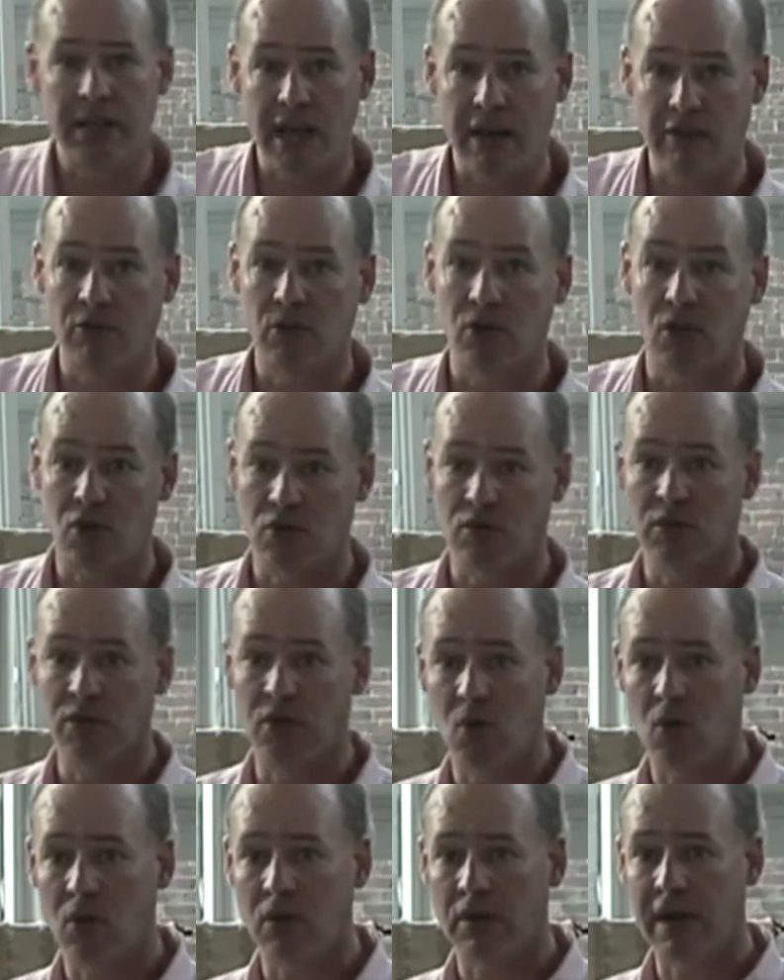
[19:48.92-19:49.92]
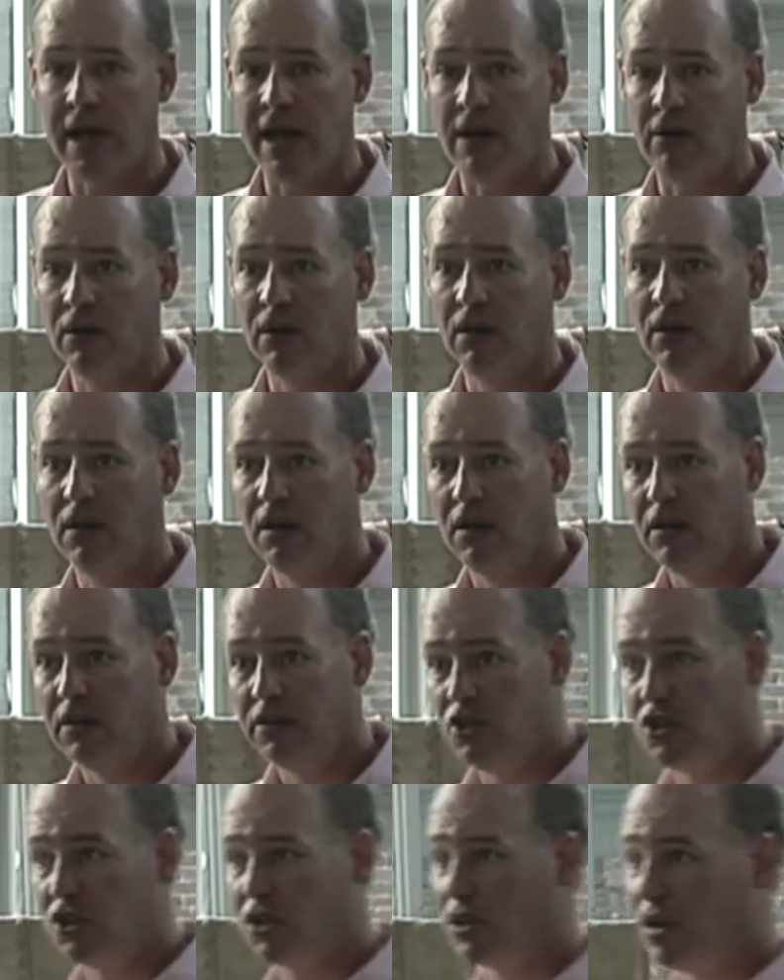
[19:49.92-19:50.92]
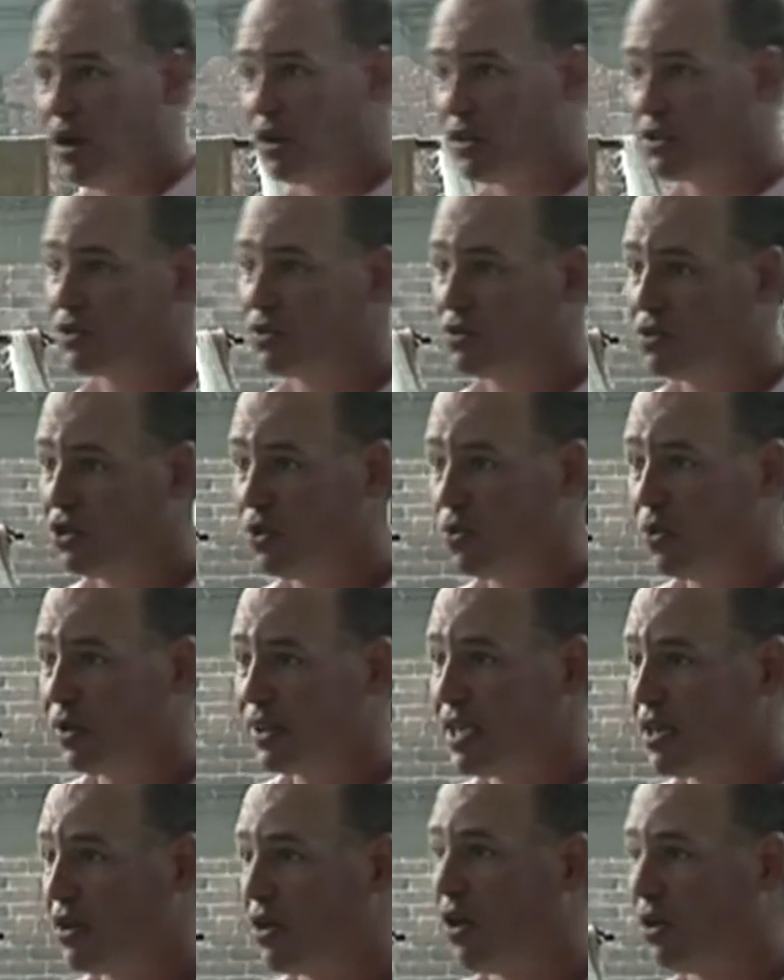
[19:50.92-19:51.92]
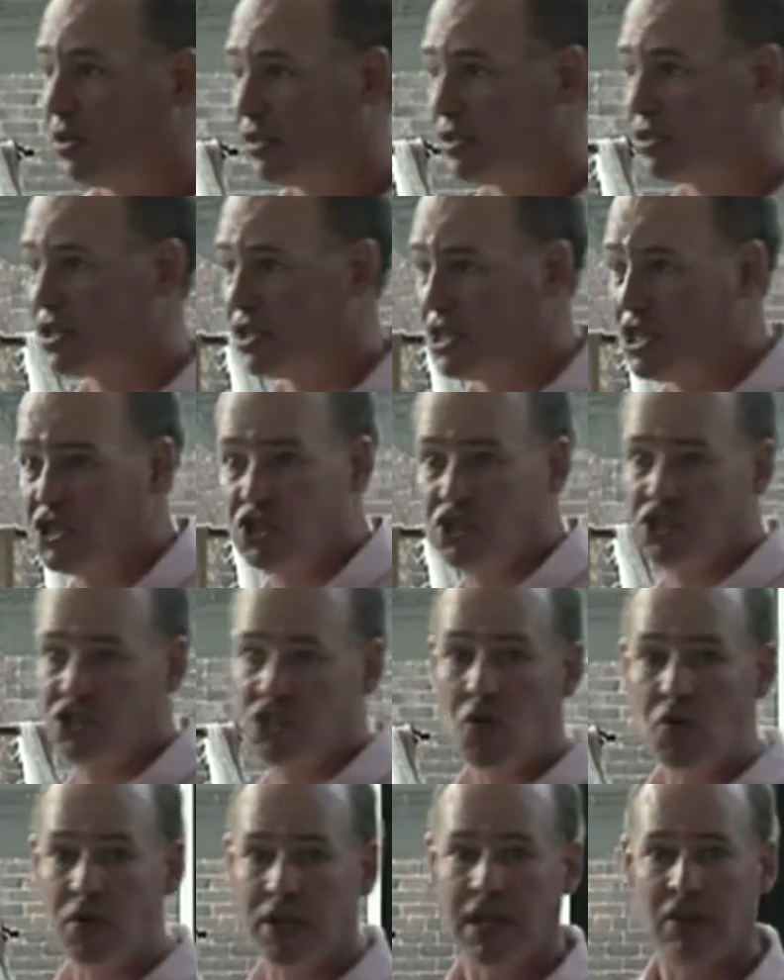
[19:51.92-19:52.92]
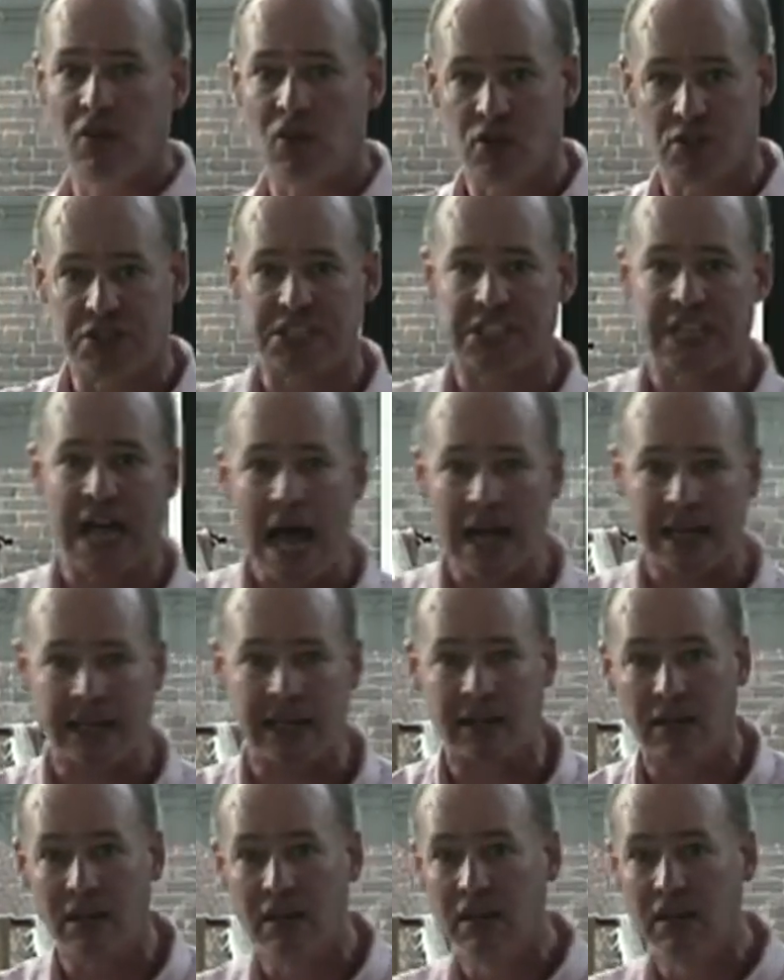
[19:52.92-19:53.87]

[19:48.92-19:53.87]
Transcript: that re could record an out. You could also do what they called as, as soaking or socking